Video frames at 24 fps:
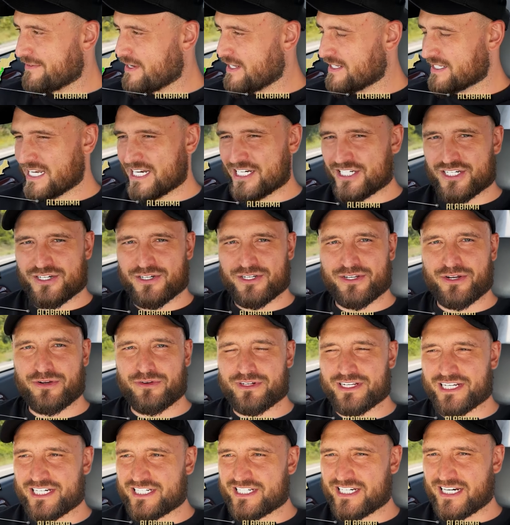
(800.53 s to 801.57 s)
Well, that's the
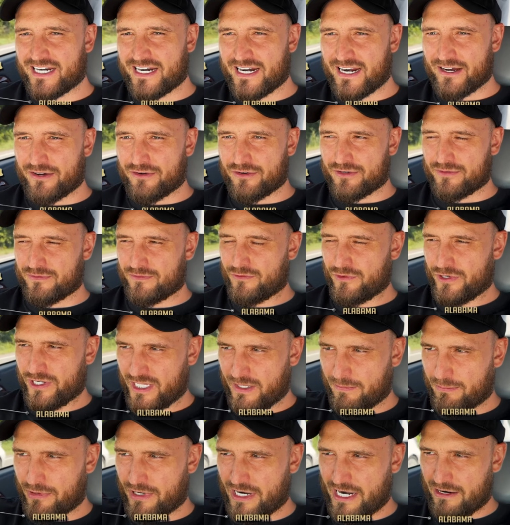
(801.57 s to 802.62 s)
only state that I could
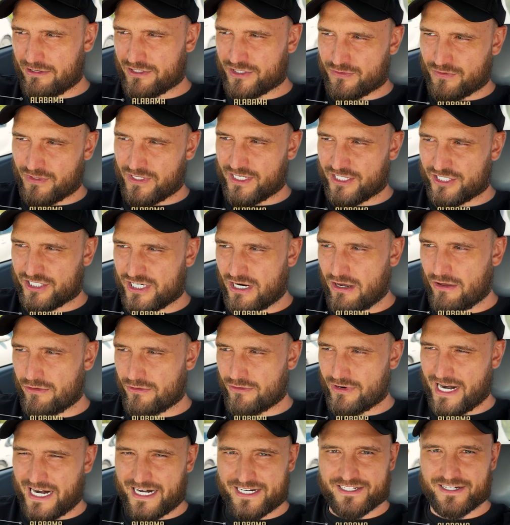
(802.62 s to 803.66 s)
really pronounce with this
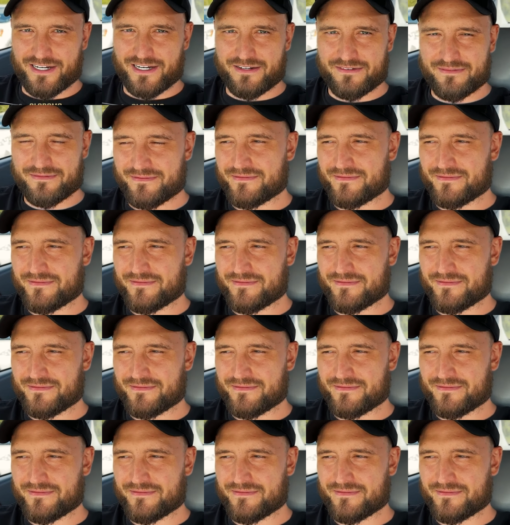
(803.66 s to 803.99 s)
southern accent.